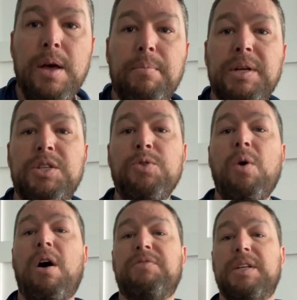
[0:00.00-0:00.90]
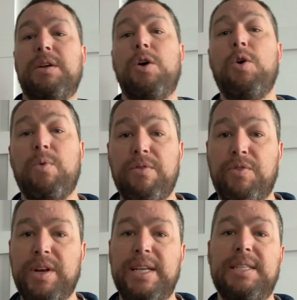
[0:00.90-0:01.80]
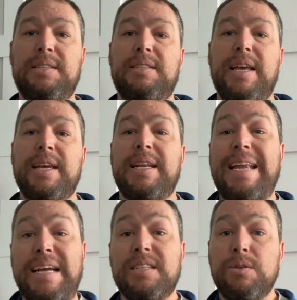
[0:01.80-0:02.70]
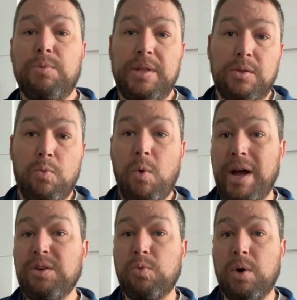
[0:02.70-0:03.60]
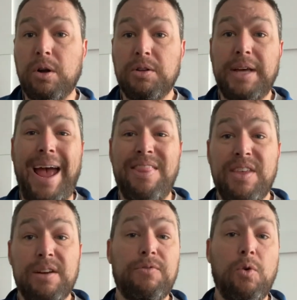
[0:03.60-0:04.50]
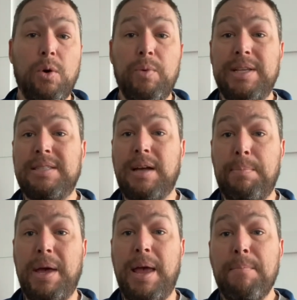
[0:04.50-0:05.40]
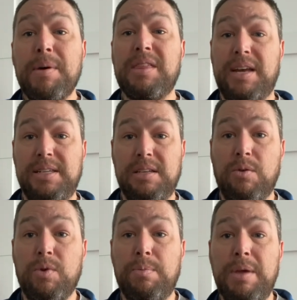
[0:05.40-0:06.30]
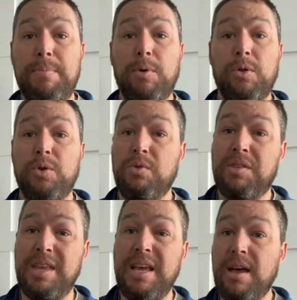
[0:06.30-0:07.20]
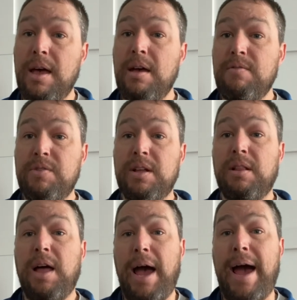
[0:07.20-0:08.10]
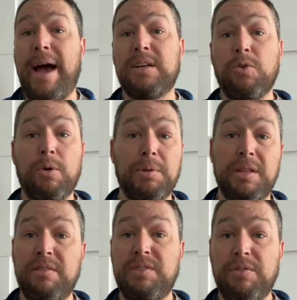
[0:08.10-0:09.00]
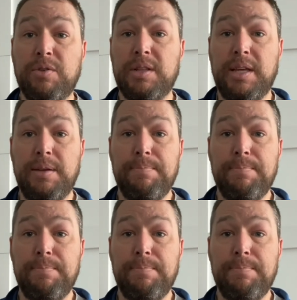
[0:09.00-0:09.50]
But too often, we forget to stay connected with the wider world, and therefore we stop empathizing with people who think, feel, act, or believe differently.